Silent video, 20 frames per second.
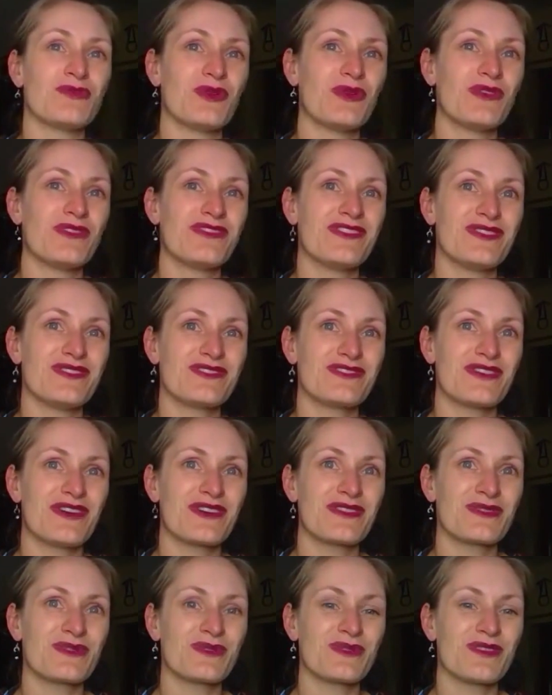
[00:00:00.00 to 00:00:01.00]
more future
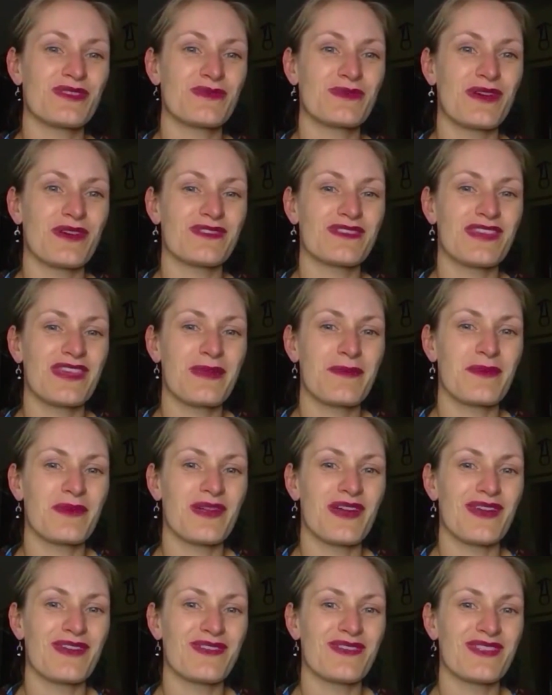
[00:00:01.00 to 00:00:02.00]
articles as well, so keep an
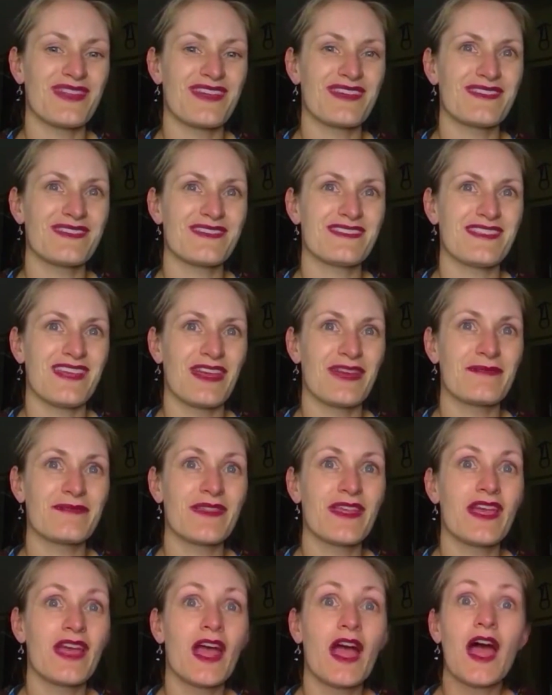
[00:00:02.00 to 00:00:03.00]
eye out for those. So
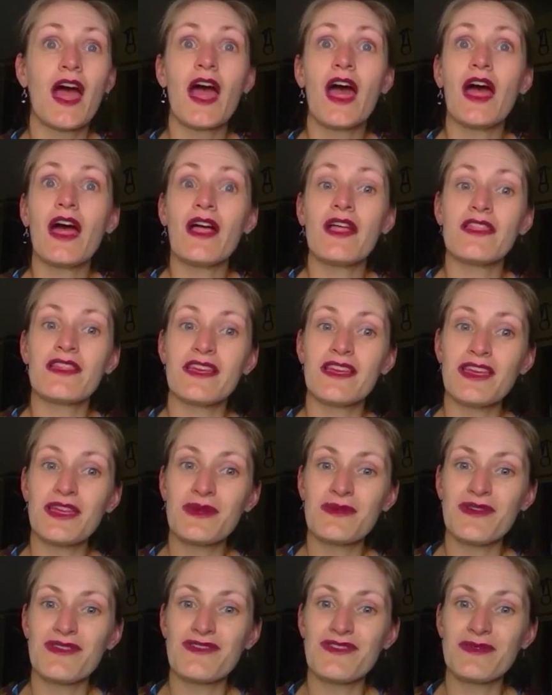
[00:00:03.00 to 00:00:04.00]
thank
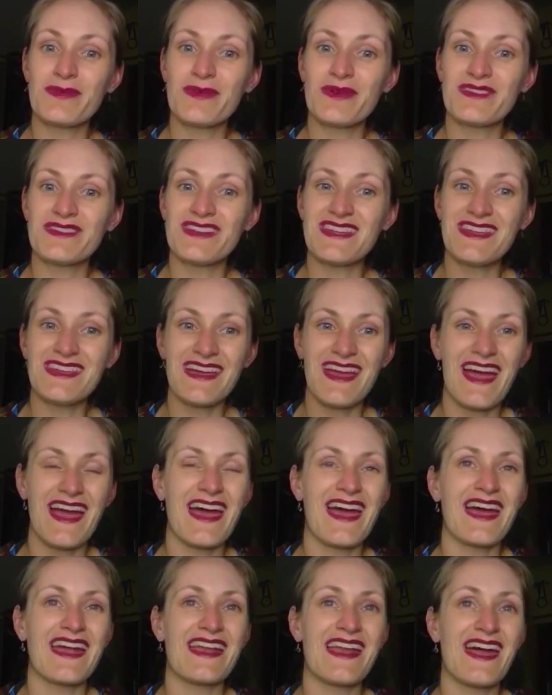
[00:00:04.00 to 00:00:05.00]
you, everybody.
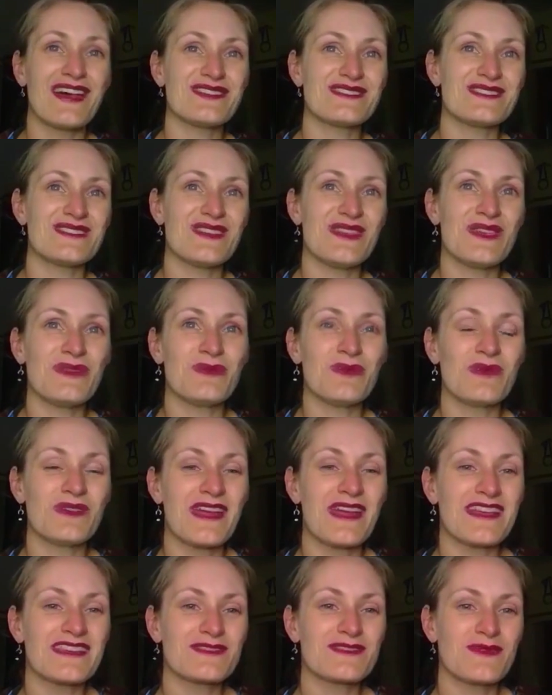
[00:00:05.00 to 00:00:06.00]
And I'll see you all
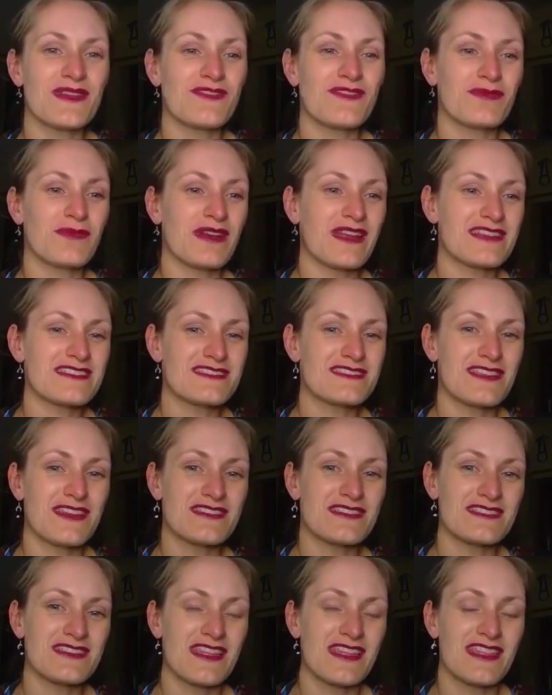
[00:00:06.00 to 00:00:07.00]
next week for my next
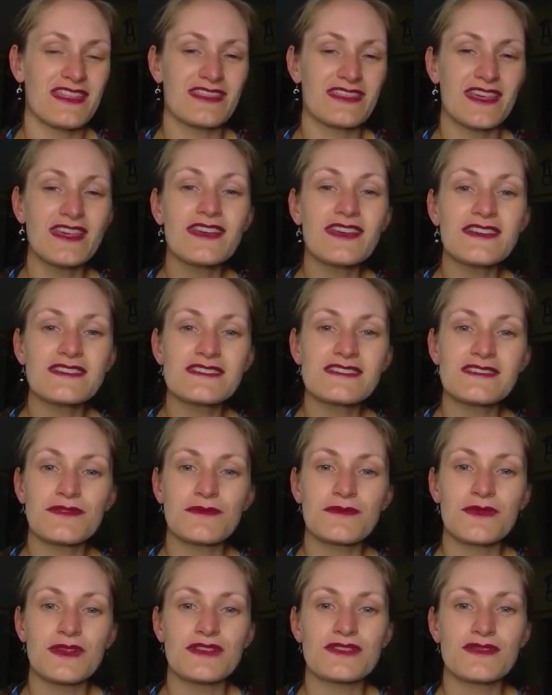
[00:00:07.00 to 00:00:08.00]
Thursday things,
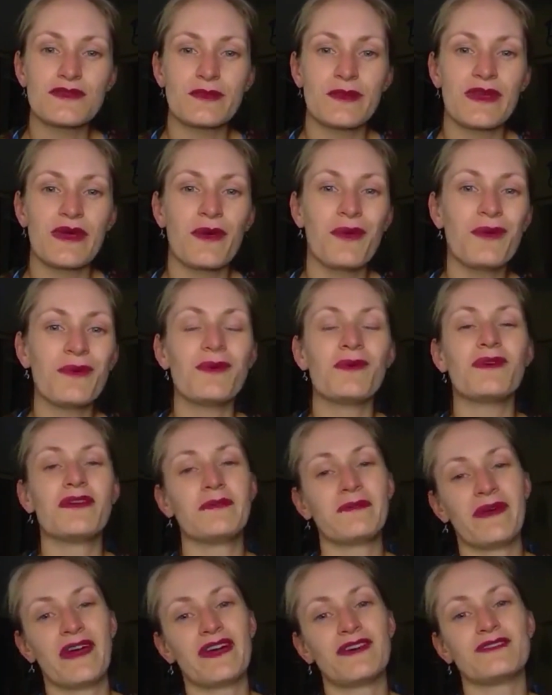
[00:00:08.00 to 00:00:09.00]
which will be all
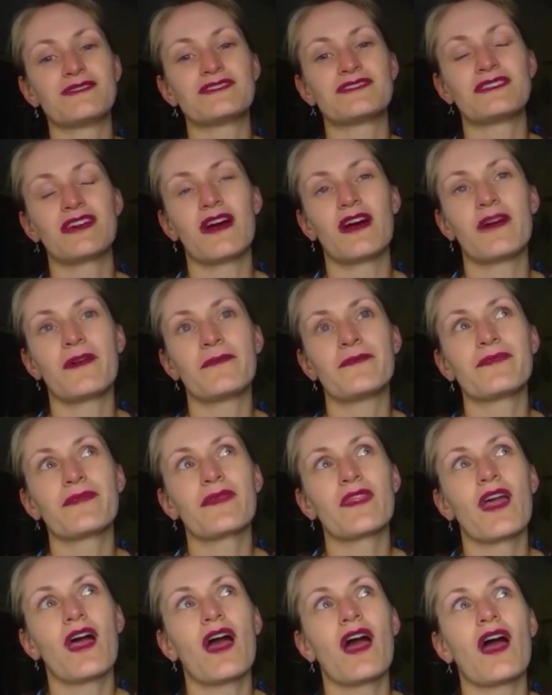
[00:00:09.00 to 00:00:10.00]
about,
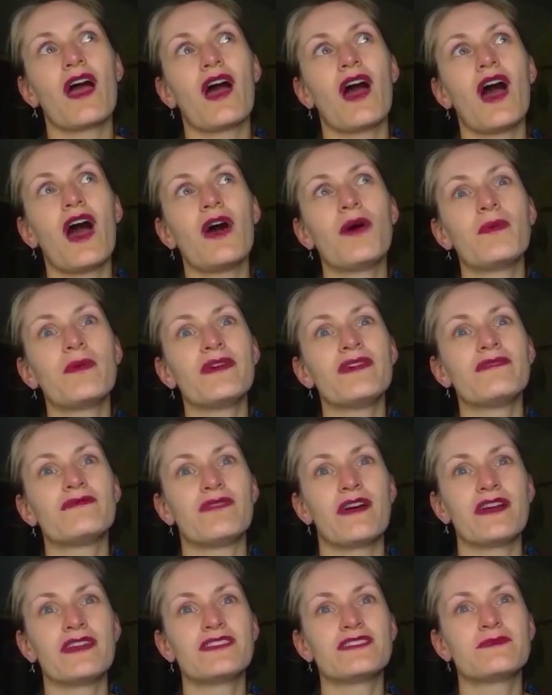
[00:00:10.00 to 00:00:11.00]
are we
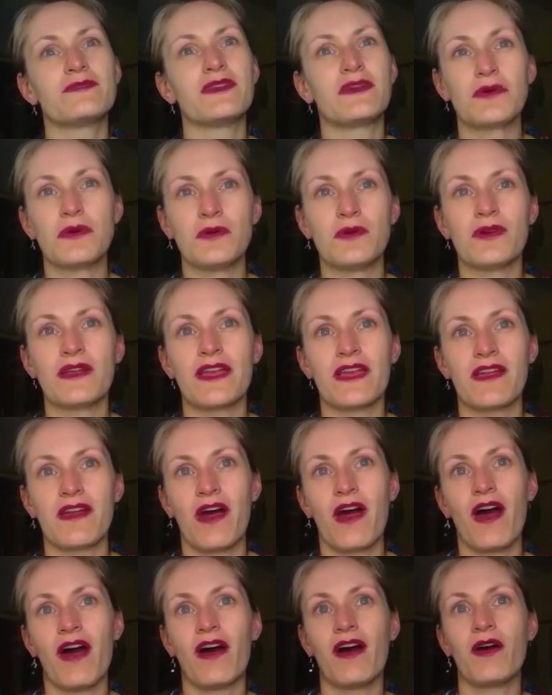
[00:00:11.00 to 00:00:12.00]
right to be calling
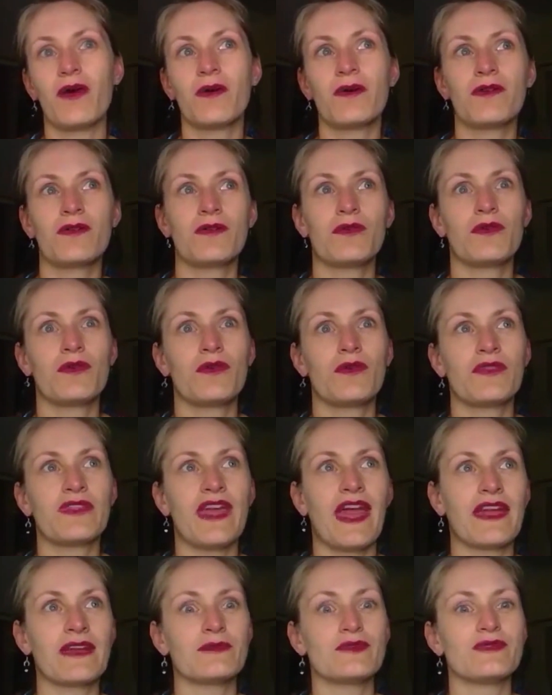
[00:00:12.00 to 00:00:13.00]

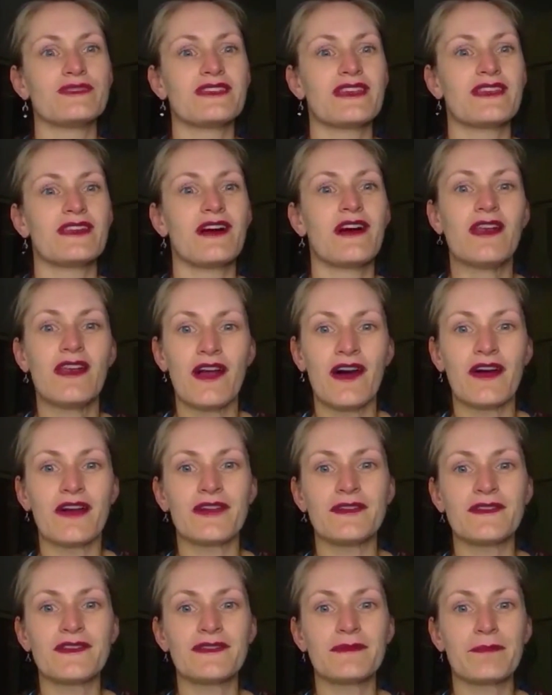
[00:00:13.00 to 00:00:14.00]
the animals in our
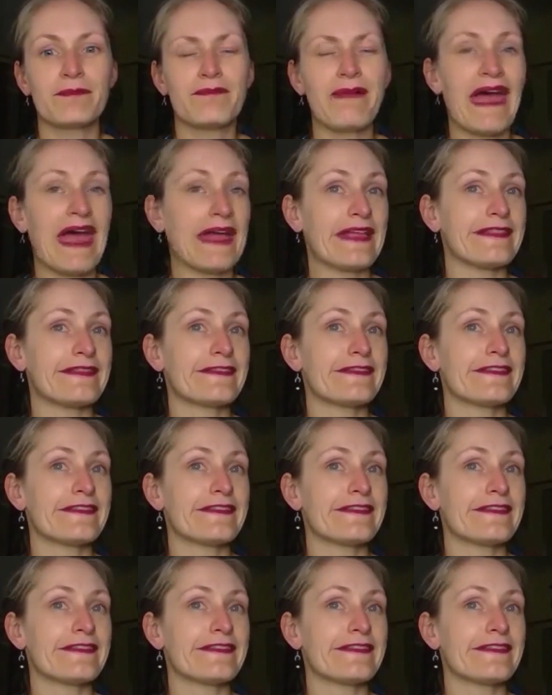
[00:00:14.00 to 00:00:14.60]
lives pets?